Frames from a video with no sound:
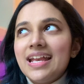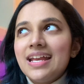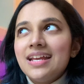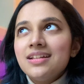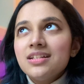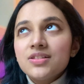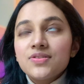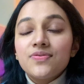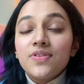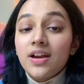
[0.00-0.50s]
It
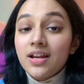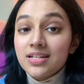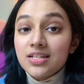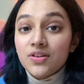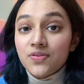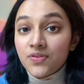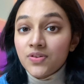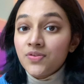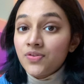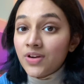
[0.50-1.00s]
is very
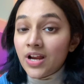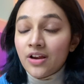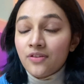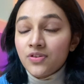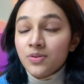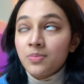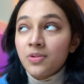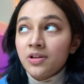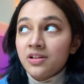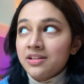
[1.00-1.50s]
different for
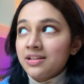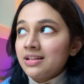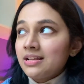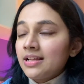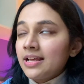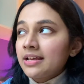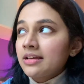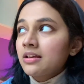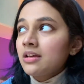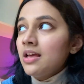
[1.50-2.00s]
everybody.
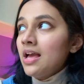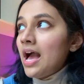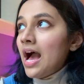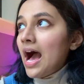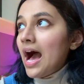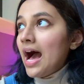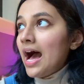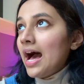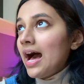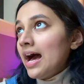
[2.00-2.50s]
Like,
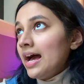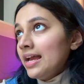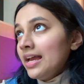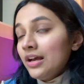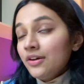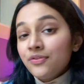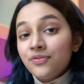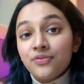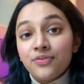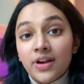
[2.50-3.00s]
I
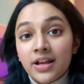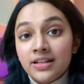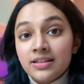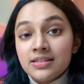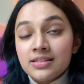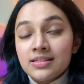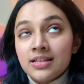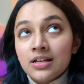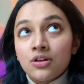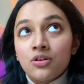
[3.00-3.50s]
have
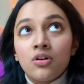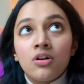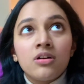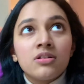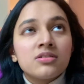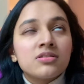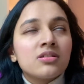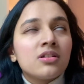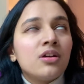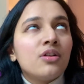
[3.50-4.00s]
friends that
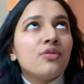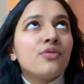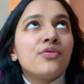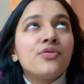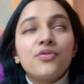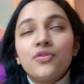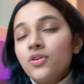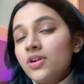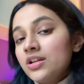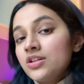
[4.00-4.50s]
got
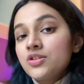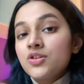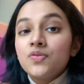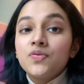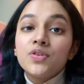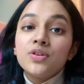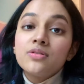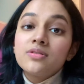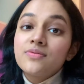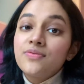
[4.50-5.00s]
4
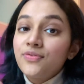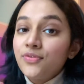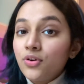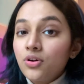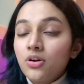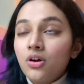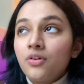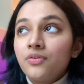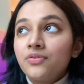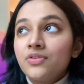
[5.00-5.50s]
interviews, 4
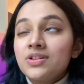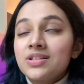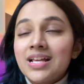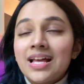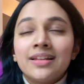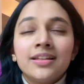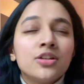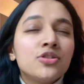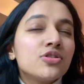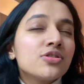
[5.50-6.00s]
offers,
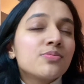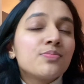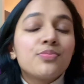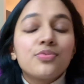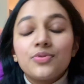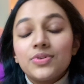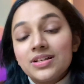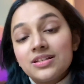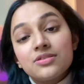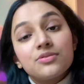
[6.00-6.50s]
and they just
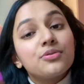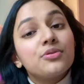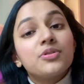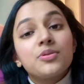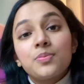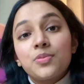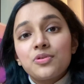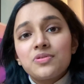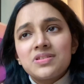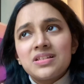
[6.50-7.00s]
breezed through the
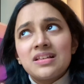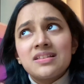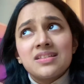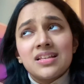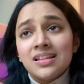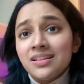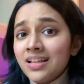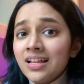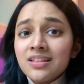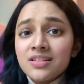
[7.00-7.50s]
process,
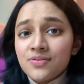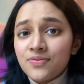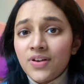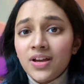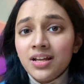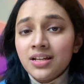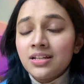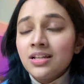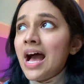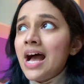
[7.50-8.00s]
and that's
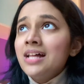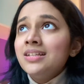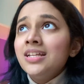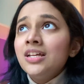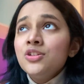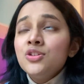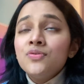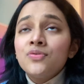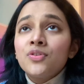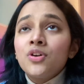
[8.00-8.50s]
fine. And
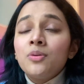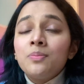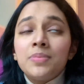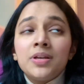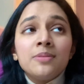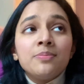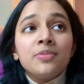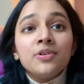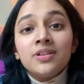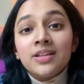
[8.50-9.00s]
then you've got
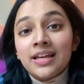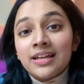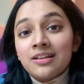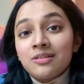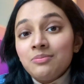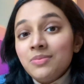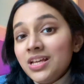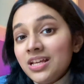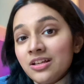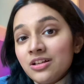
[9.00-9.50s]
people like
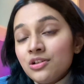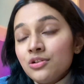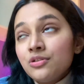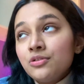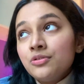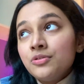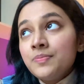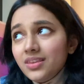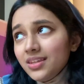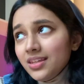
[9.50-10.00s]
me
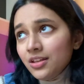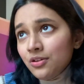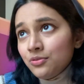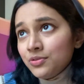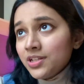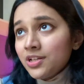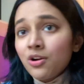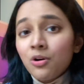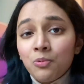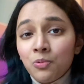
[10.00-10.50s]
who
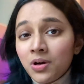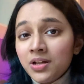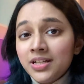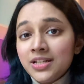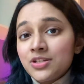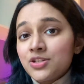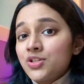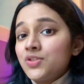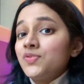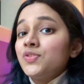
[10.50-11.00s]
only got 1
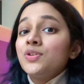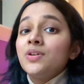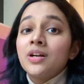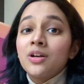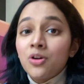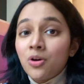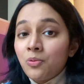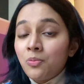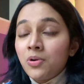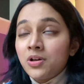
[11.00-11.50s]
interview and
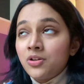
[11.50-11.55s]
got 1